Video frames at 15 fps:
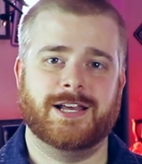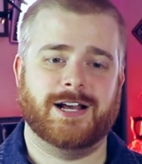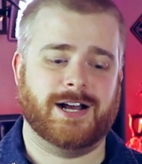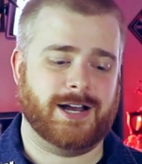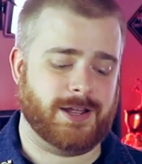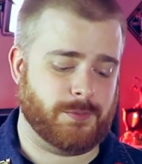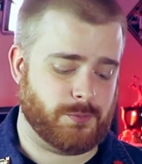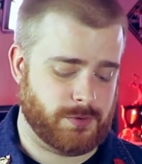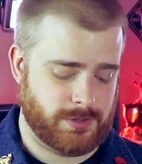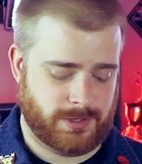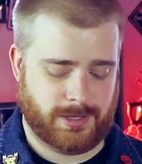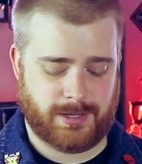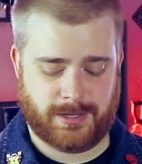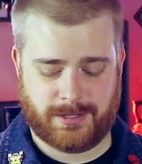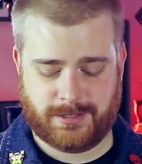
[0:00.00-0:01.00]
I
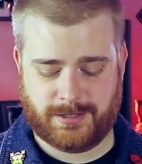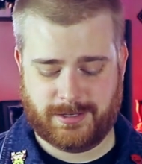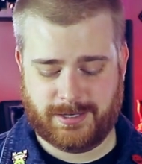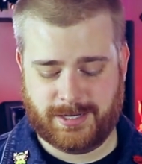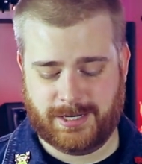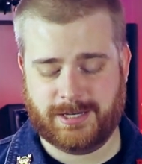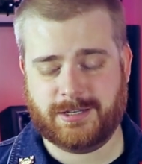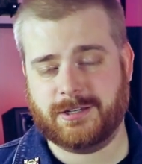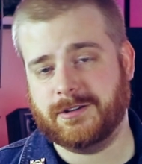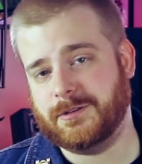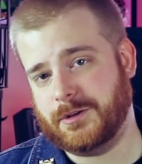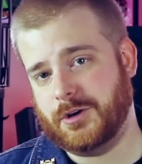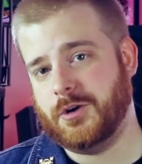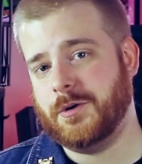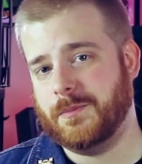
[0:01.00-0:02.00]
really need to
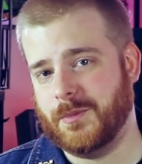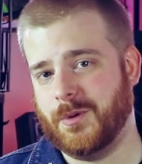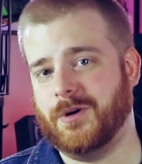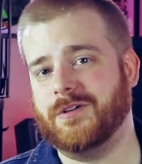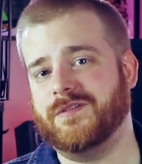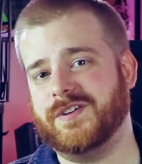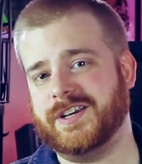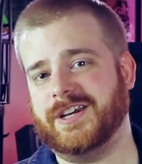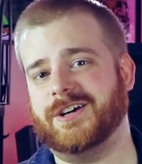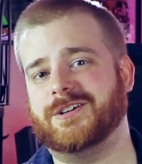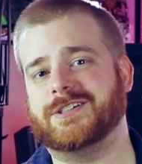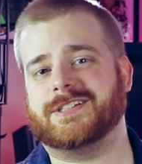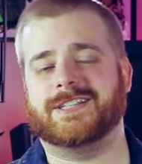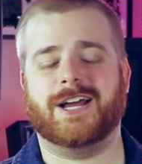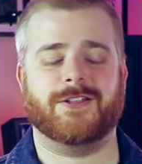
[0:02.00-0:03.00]
do more
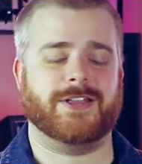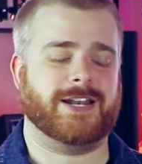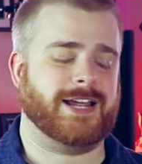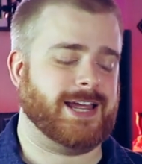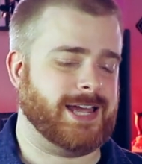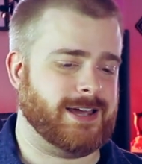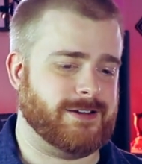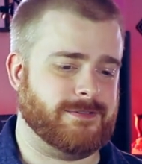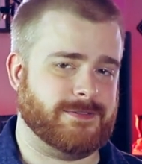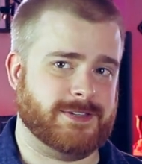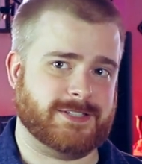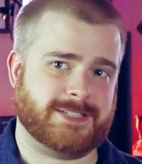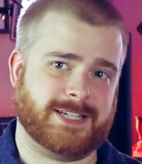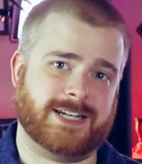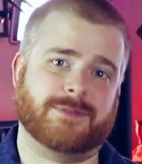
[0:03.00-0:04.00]
videos. Now that I have
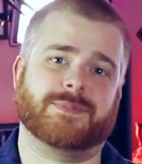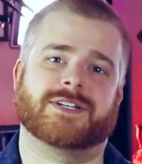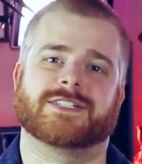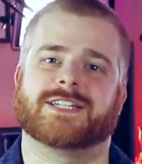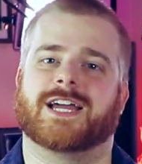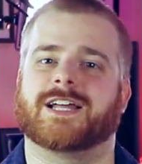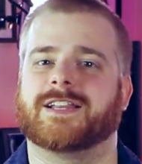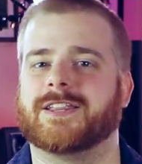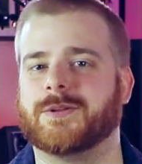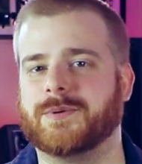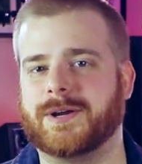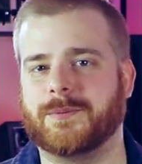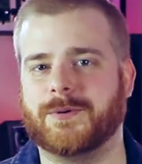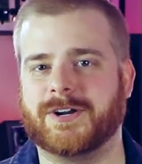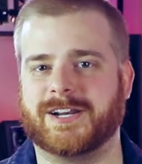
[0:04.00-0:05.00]
the setup exactly the
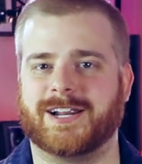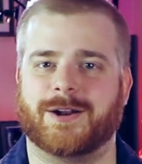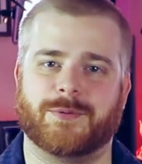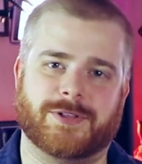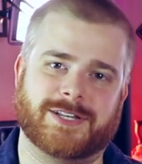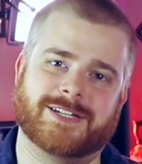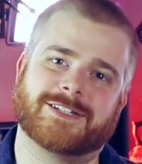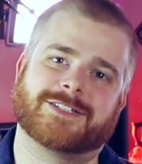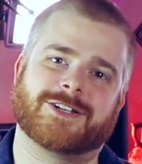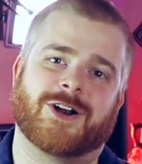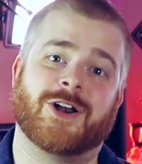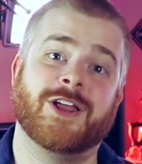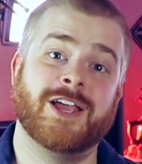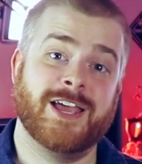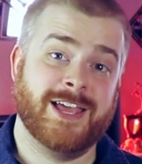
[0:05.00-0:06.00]
way I want it, I really need to
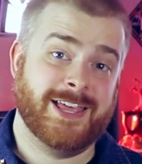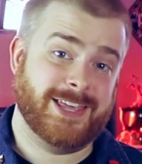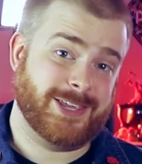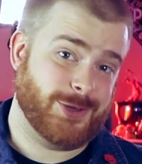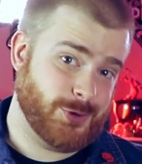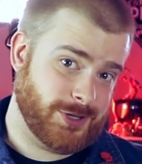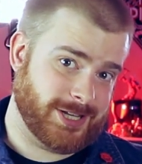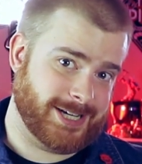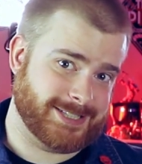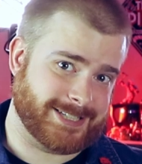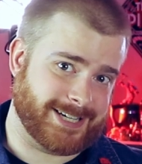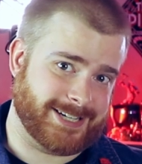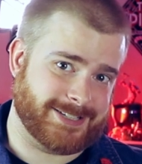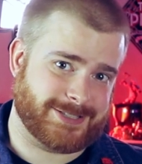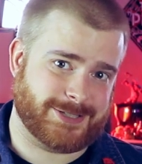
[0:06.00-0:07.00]
start
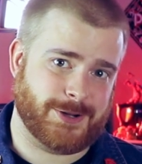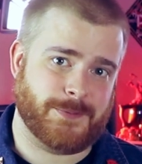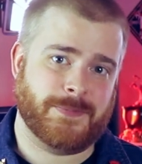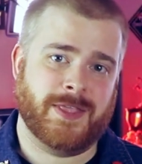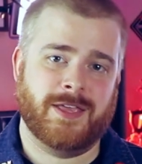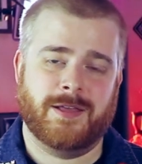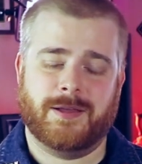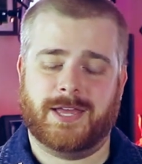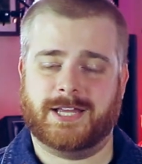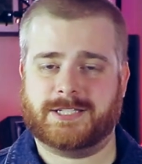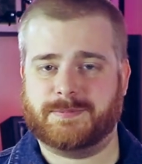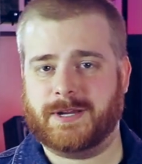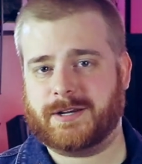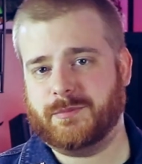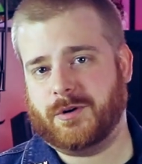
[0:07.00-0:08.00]
utilizing it. So
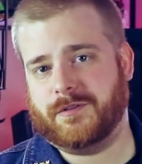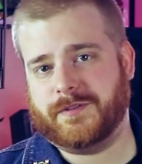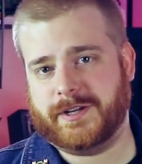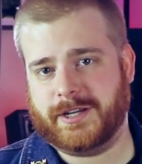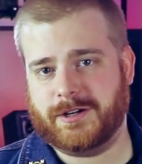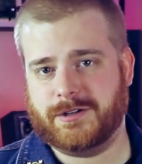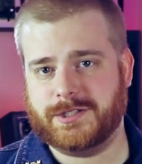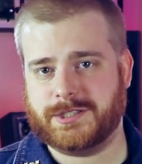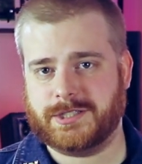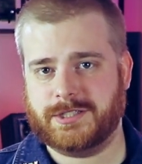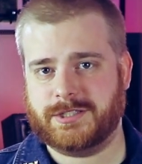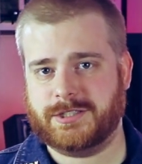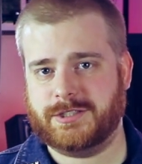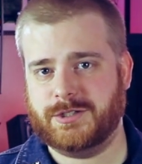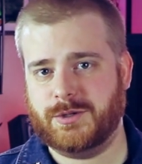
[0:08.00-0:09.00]
expect more videos
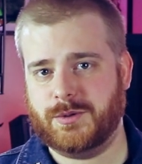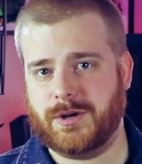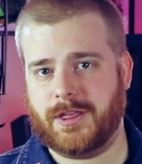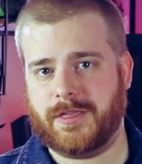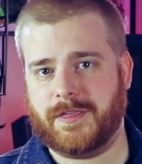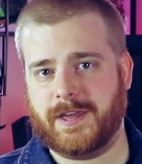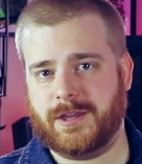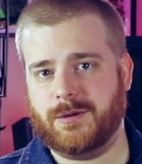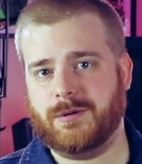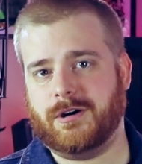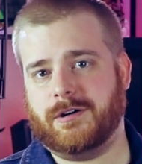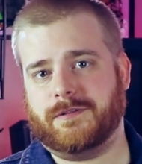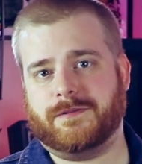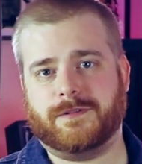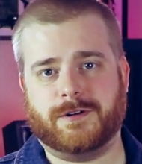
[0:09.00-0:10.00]
soon. Thank you
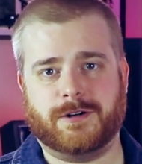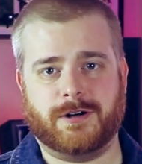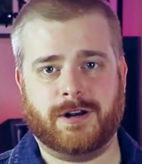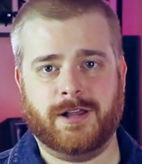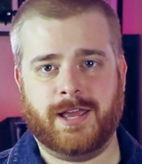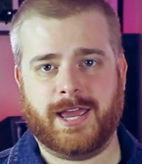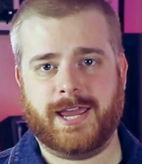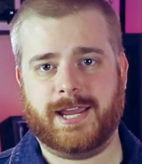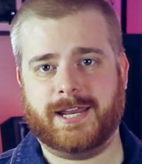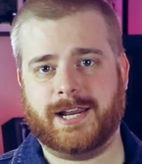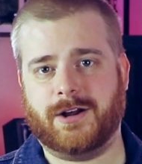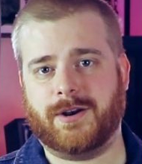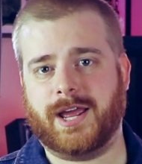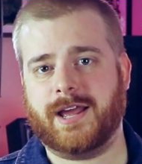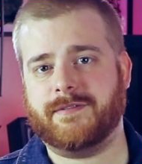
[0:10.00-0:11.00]
all for hanging
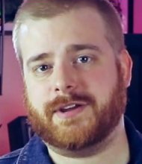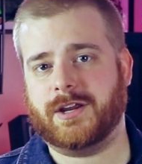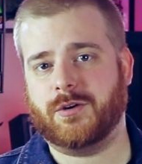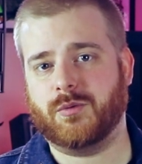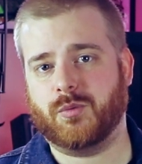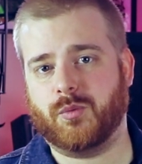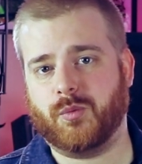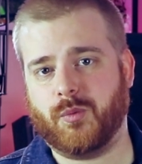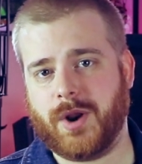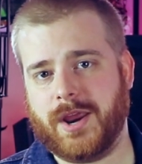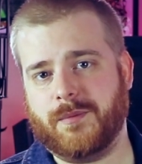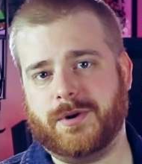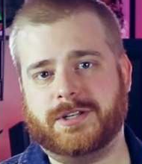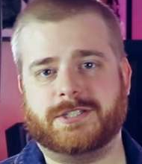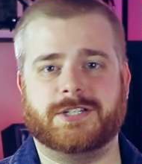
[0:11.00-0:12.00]
out. Have a
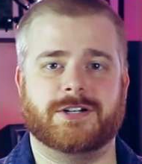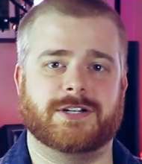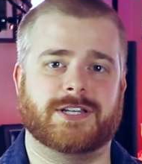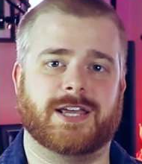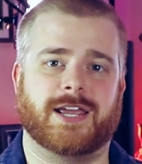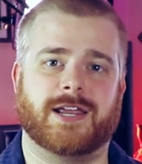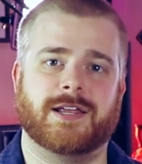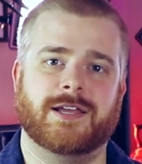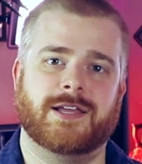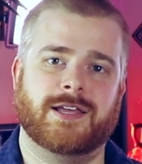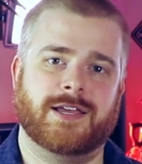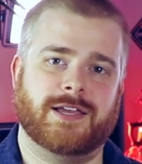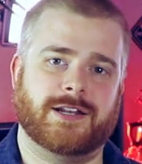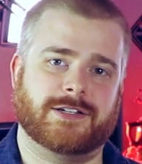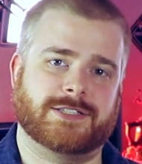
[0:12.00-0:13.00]
great rest of your day,
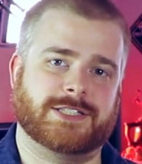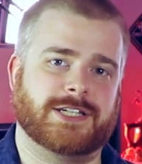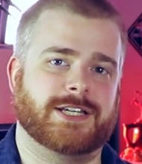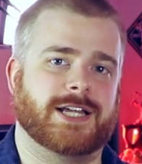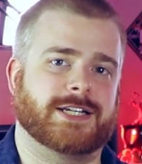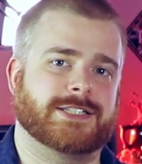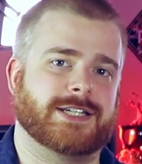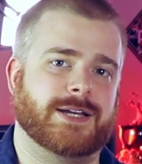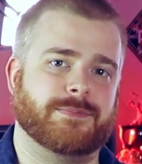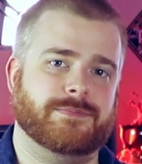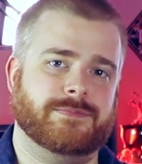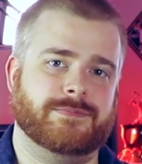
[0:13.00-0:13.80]
and I'll see you next time.